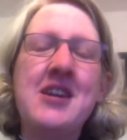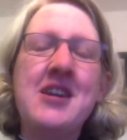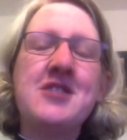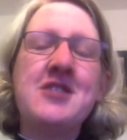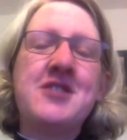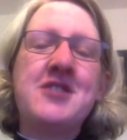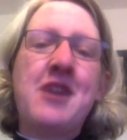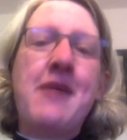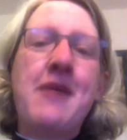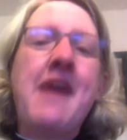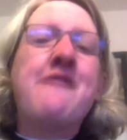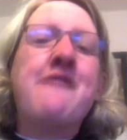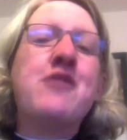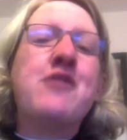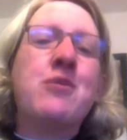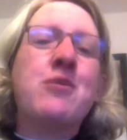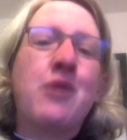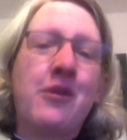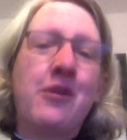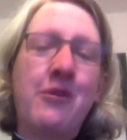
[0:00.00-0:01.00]
so
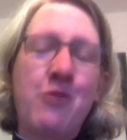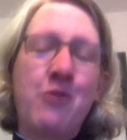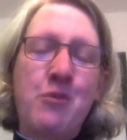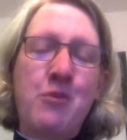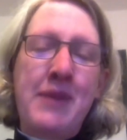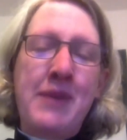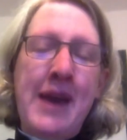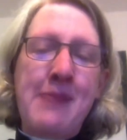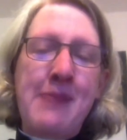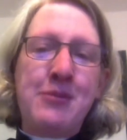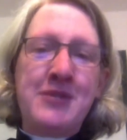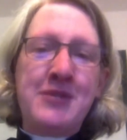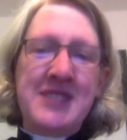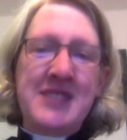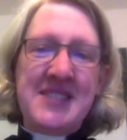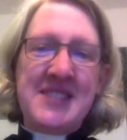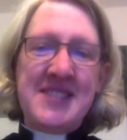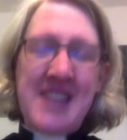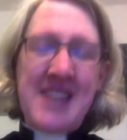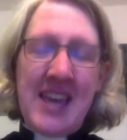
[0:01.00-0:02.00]
everyone will be able to
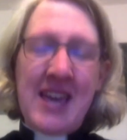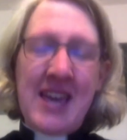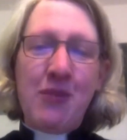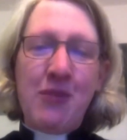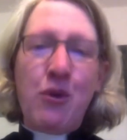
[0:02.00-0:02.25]
see